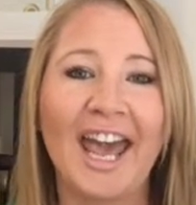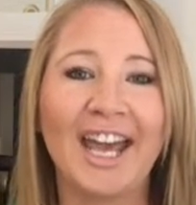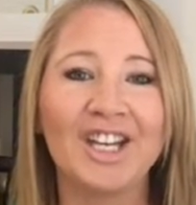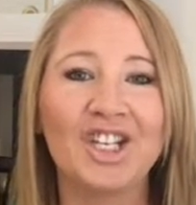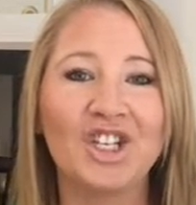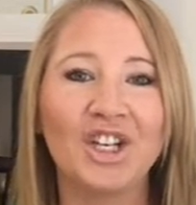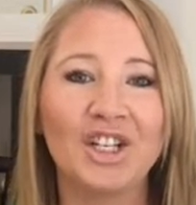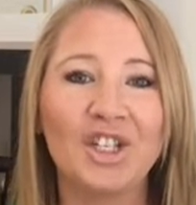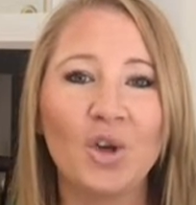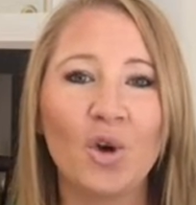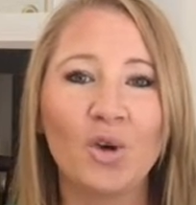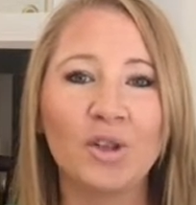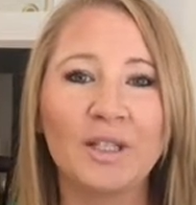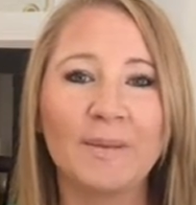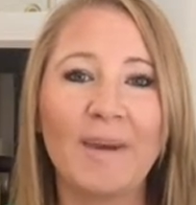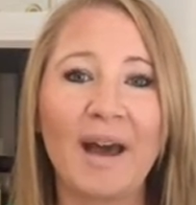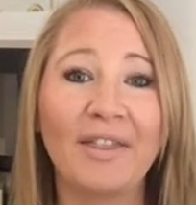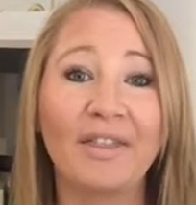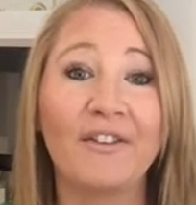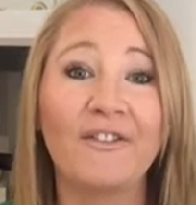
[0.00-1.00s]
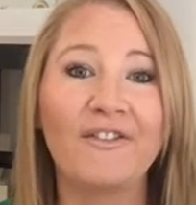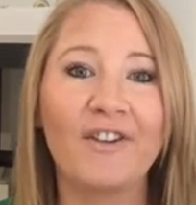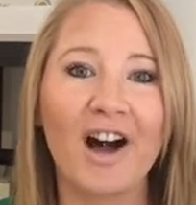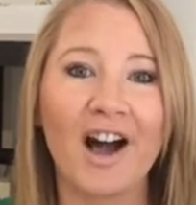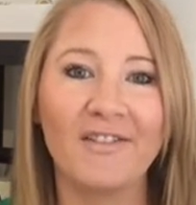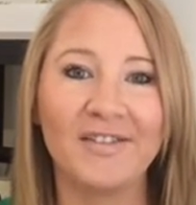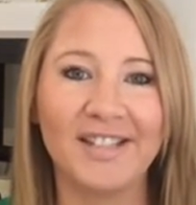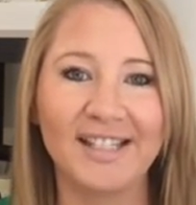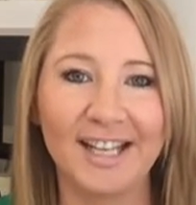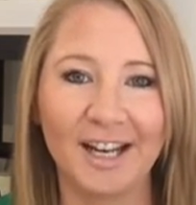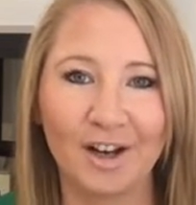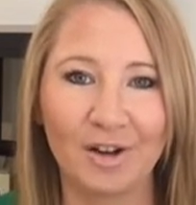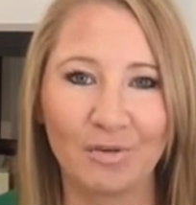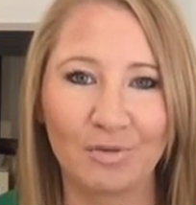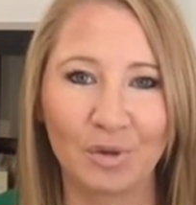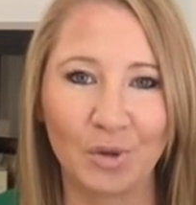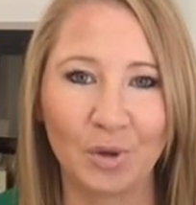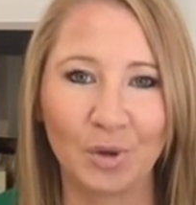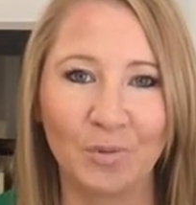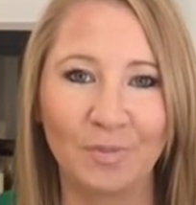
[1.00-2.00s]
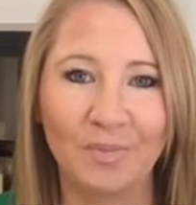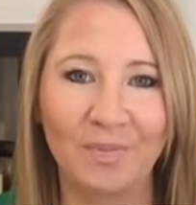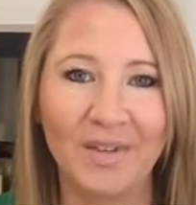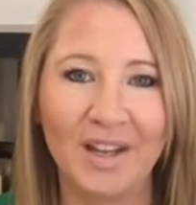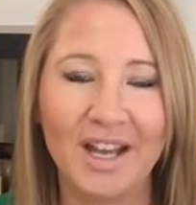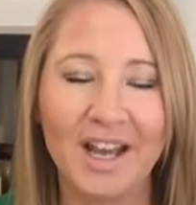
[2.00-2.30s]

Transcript: and she talks about the 5-second rule.